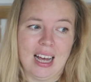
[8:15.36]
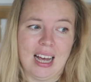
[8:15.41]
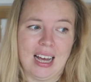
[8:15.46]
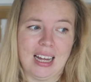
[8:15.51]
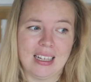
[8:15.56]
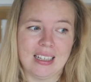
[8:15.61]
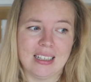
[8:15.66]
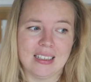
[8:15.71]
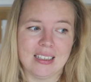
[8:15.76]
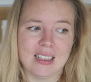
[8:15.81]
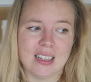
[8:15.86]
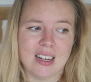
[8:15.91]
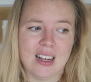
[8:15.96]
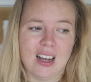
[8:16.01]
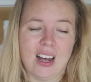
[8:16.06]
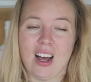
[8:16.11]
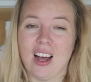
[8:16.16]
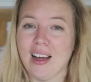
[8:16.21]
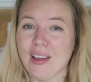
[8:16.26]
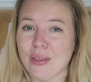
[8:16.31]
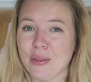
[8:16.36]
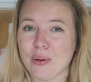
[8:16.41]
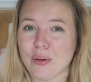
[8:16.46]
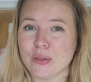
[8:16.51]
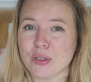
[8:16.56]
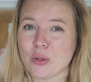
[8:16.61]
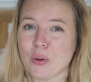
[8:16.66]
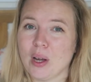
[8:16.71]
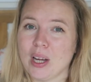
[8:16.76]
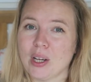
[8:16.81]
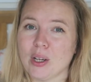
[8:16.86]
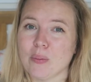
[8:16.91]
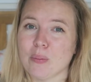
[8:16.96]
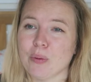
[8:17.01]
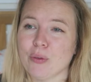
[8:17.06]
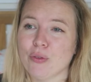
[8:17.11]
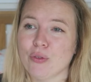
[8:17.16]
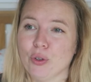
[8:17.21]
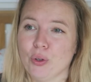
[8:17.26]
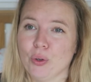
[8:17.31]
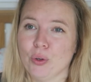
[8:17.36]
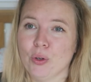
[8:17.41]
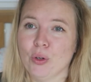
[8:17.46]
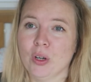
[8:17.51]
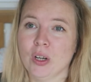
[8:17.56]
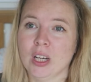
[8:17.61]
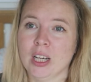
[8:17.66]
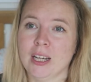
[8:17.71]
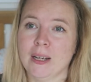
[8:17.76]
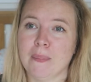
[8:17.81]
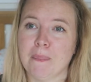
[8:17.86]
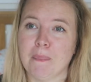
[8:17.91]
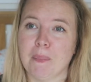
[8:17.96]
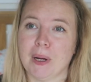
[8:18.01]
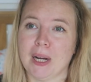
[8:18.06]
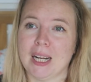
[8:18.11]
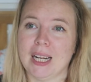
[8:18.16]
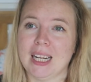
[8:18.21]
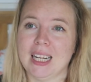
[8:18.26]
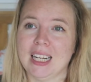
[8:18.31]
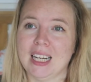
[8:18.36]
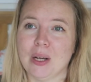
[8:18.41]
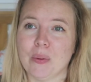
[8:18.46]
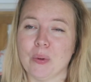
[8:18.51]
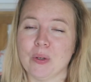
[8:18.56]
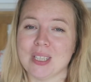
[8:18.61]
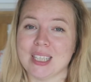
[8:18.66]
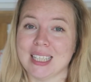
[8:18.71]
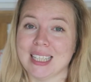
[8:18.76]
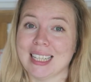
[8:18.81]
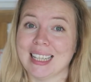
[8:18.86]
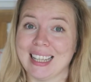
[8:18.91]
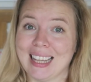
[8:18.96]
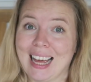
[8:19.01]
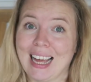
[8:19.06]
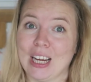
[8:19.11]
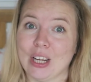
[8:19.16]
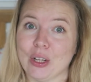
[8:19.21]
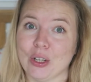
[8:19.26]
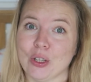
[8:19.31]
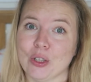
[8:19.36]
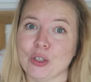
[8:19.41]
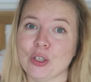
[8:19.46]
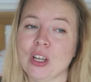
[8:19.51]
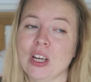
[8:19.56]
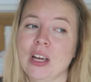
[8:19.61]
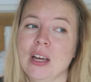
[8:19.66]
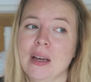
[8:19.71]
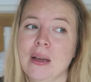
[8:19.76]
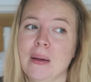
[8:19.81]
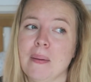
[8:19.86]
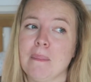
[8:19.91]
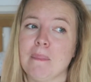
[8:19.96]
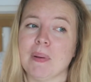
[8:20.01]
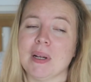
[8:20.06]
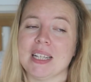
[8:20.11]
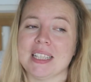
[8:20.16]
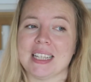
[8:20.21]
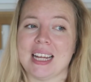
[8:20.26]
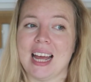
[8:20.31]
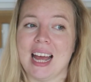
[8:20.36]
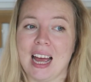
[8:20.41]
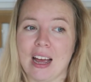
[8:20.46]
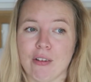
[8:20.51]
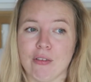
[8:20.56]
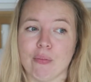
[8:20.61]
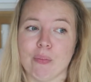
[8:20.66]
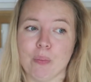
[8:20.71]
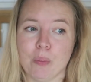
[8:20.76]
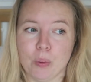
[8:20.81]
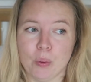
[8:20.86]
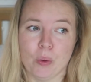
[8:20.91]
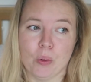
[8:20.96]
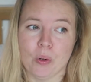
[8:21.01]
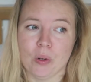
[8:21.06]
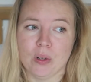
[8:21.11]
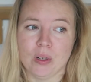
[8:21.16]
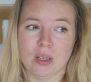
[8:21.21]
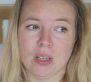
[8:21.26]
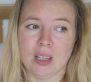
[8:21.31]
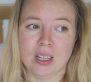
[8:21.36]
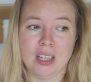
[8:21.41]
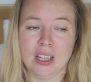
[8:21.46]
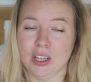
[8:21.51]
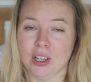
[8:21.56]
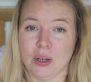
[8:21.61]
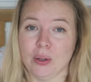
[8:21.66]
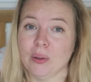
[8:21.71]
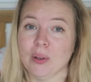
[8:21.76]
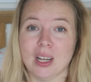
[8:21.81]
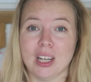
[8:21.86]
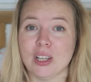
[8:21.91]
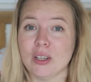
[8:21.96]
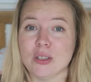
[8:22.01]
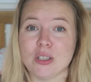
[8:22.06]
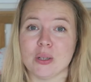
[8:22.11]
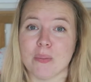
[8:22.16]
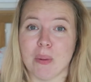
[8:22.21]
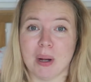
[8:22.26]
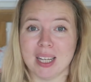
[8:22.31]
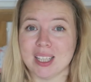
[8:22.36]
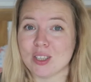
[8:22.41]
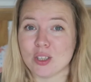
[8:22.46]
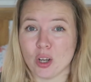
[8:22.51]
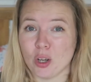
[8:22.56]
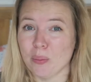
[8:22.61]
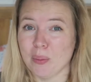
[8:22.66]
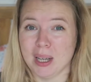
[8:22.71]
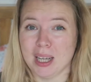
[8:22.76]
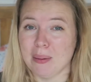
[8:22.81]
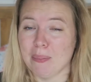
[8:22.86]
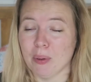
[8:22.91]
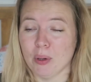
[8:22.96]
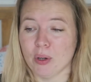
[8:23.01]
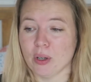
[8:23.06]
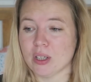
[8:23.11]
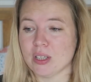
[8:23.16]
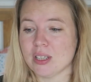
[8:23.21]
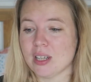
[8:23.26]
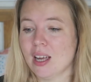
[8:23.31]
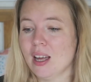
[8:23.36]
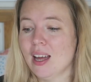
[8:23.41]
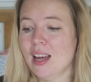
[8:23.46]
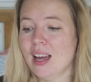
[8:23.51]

And I thought I was quite good before, but clearly I wasn't that good, because I have bought, you know, I used to buy so many books